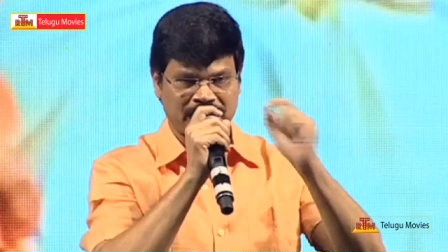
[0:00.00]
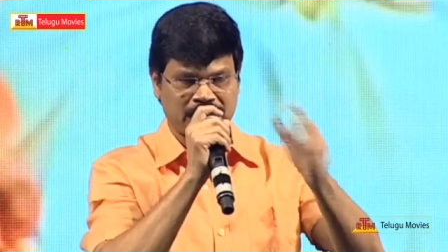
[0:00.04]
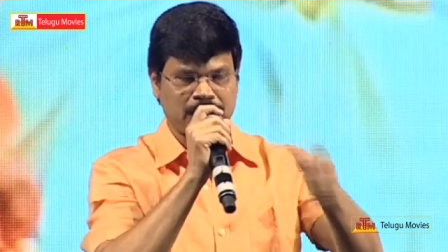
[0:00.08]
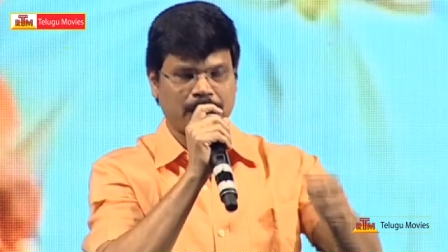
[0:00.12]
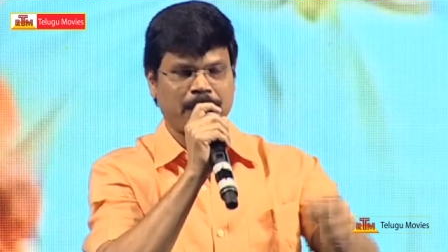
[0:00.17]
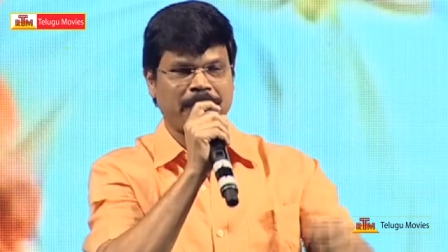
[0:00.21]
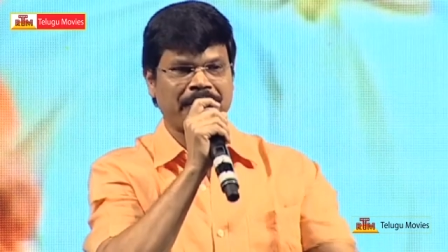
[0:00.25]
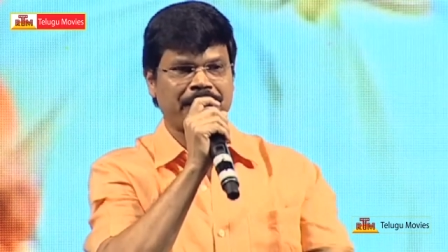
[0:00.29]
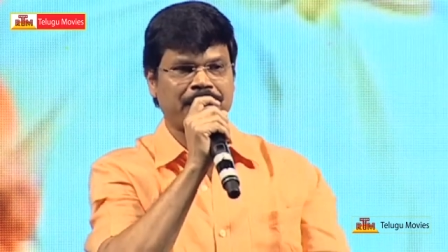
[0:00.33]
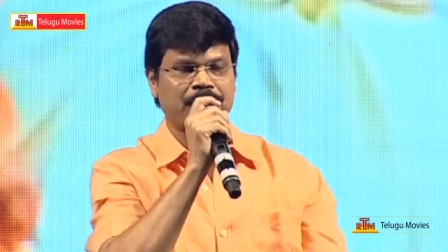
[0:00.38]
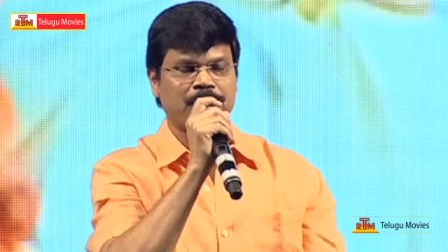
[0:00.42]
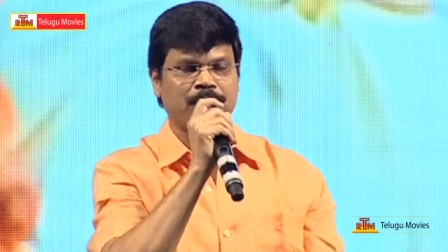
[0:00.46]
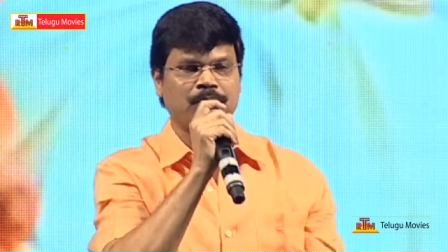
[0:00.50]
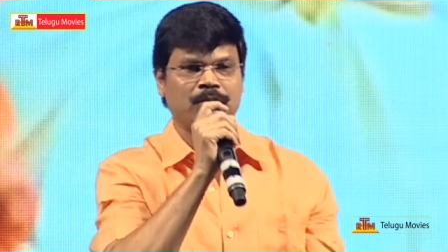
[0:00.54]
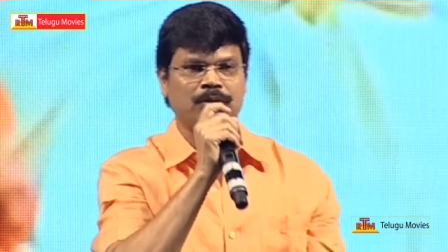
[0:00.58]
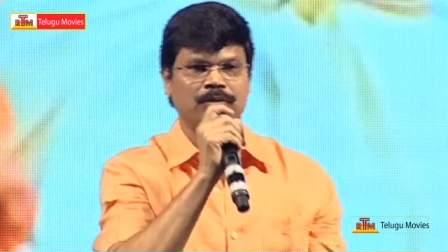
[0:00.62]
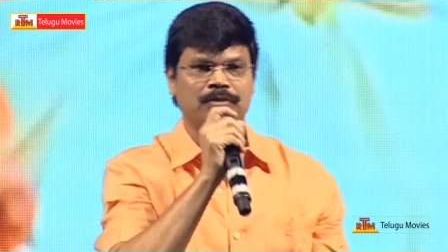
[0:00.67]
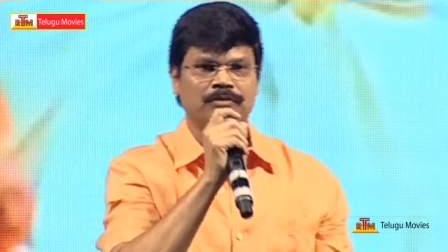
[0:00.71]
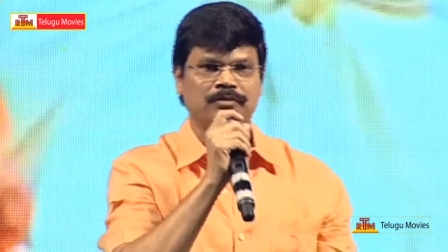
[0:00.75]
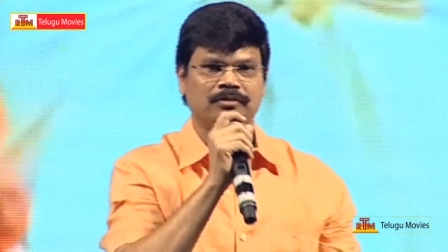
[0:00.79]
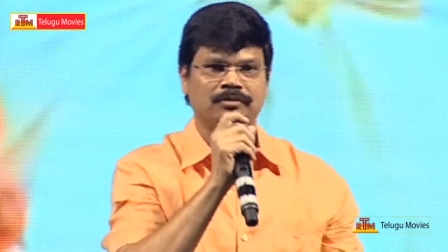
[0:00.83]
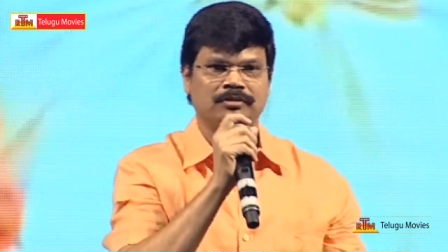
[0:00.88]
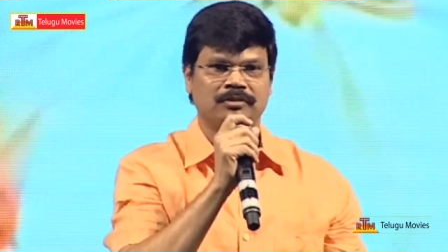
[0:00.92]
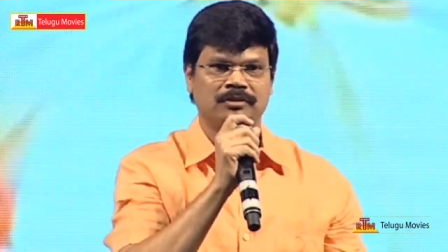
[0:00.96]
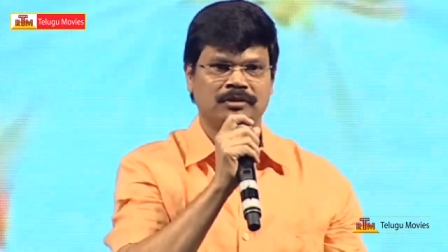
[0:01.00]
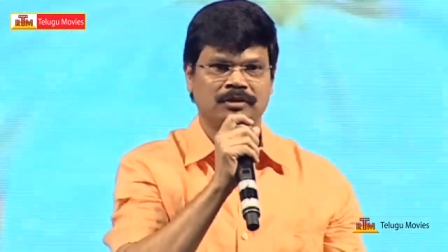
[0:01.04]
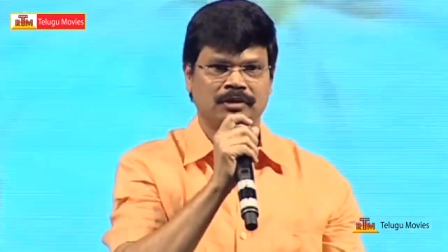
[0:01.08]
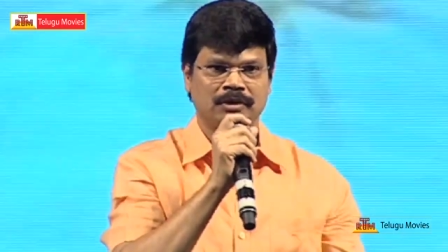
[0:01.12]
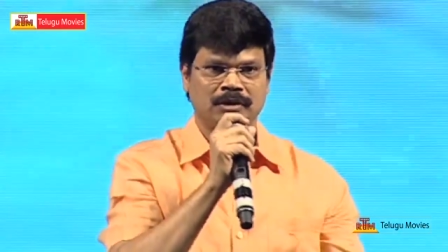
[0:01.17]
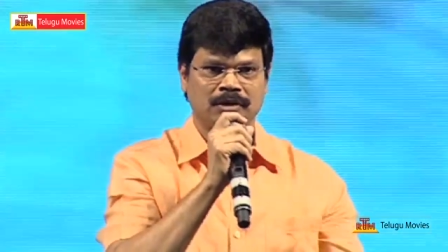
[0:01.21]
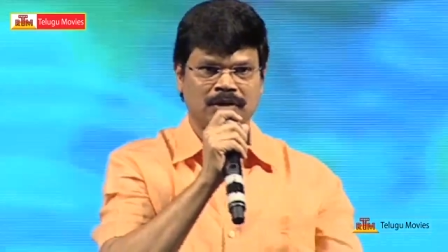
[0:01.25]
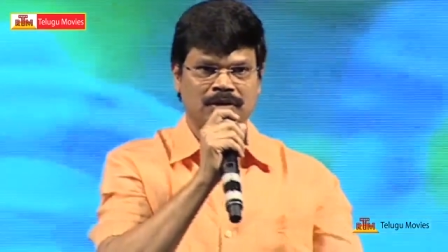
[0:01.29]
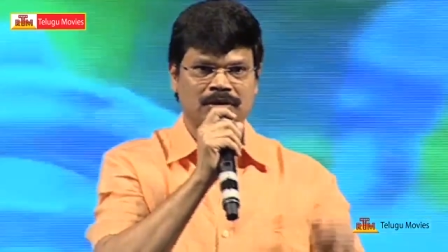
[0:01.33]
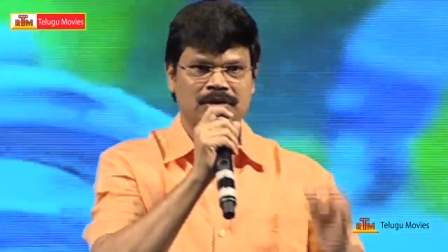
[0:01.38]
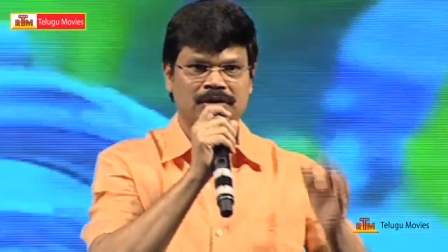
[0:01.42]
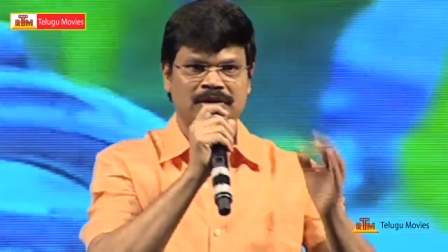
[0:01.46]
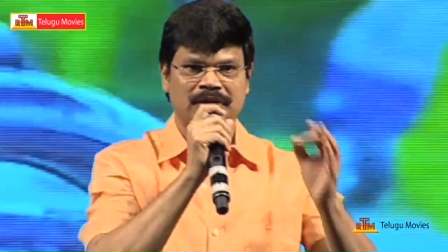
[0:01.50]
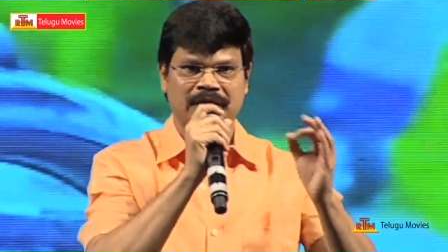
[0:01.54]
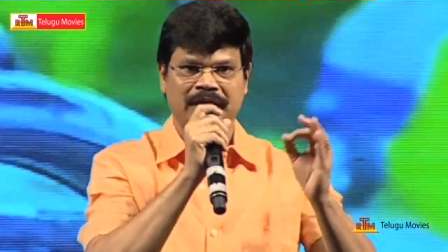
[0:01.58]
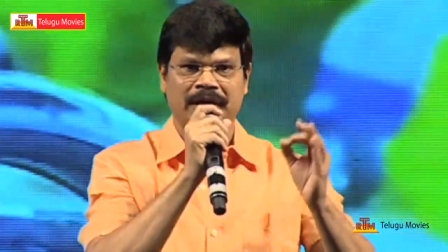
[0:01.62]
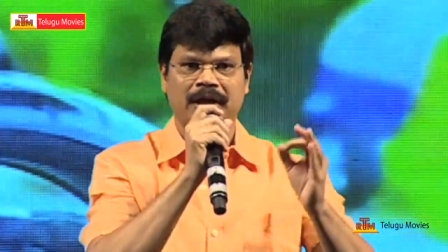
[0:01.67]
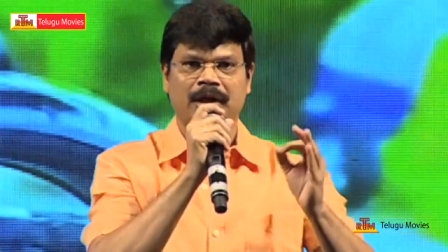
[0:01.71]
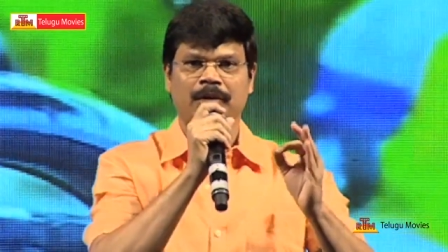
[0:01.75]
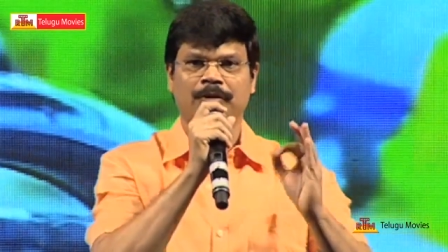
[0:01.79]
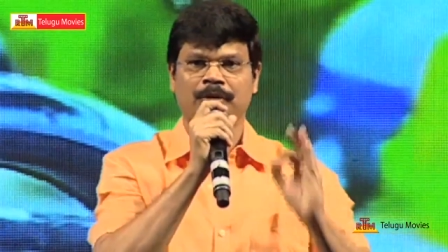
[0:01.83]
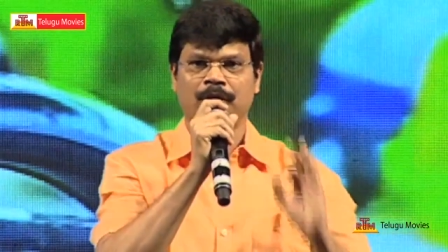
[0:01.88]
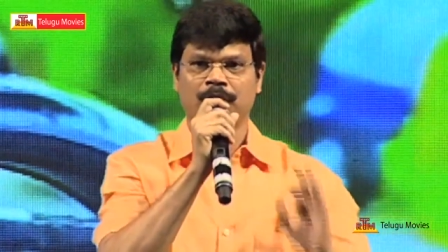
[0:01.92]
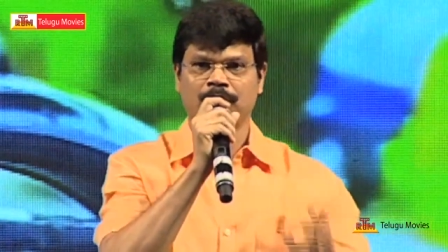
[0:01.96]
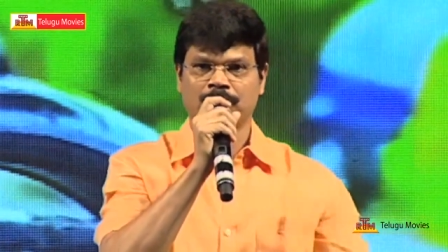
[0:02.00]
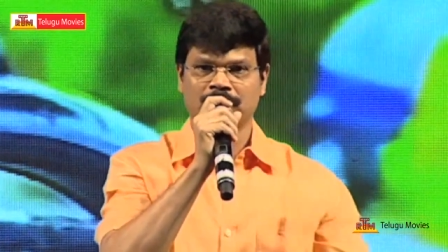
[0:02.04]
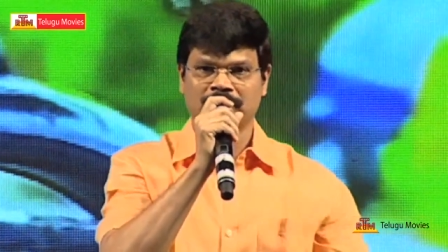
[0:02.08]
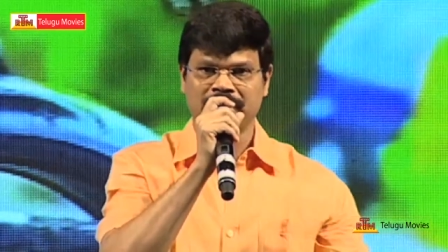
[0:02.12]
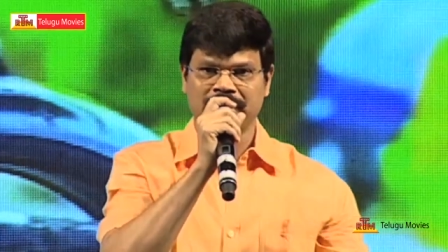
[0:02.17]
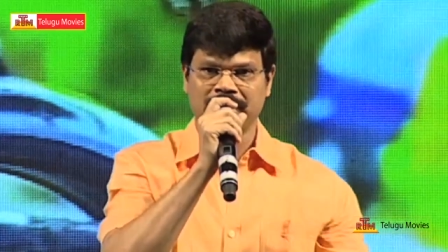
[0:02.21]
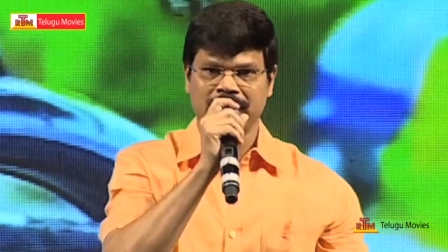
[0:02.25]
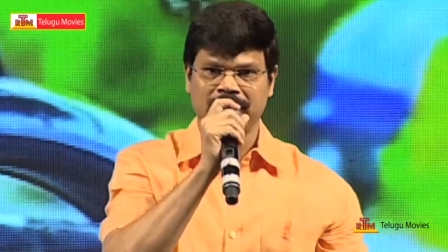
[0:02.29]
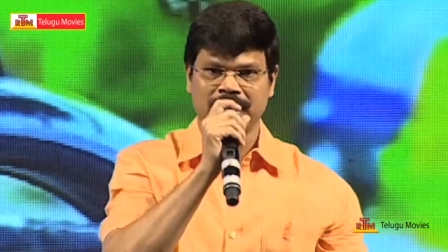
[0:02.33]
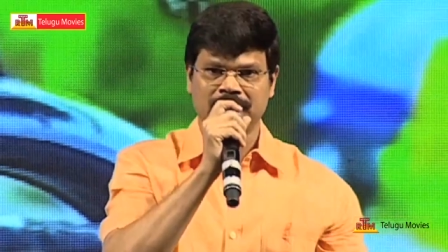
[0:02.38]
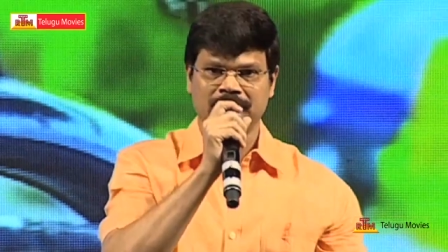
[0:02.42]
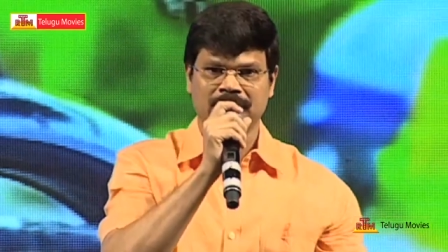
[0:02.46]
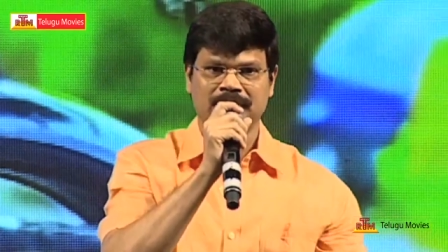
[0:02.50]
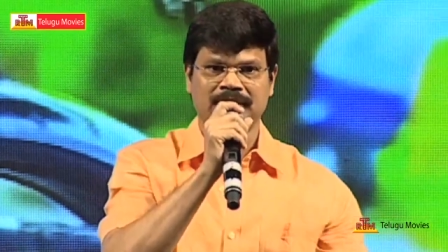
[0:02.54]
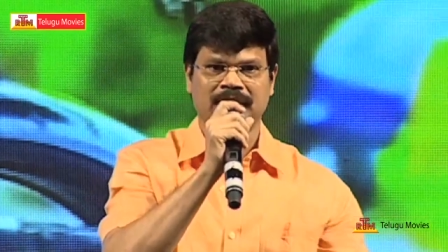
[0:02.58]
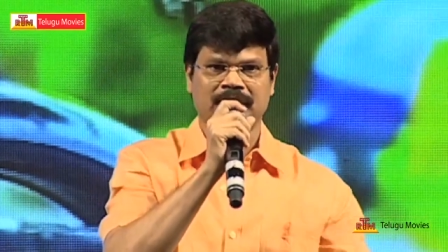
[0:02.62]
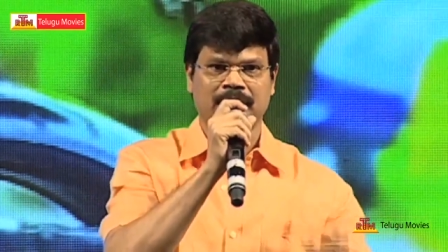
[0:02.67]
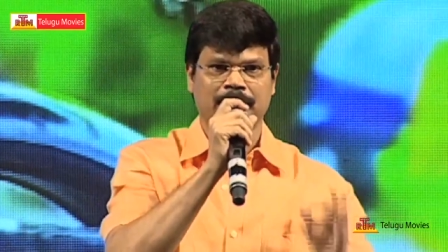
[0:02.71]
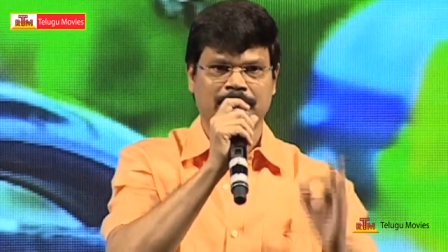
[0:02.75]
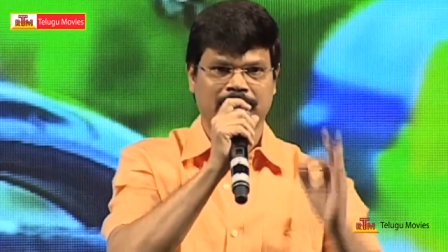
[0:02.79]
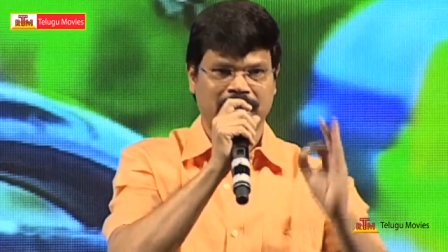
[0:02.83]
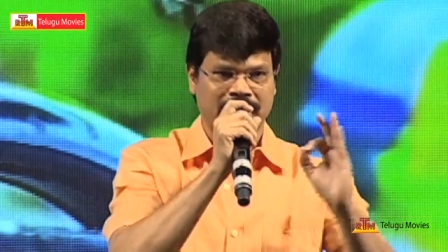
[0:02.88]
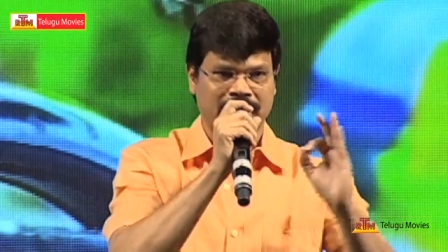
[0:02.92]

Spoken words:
prati prekshakudu chaala baagundi, chaala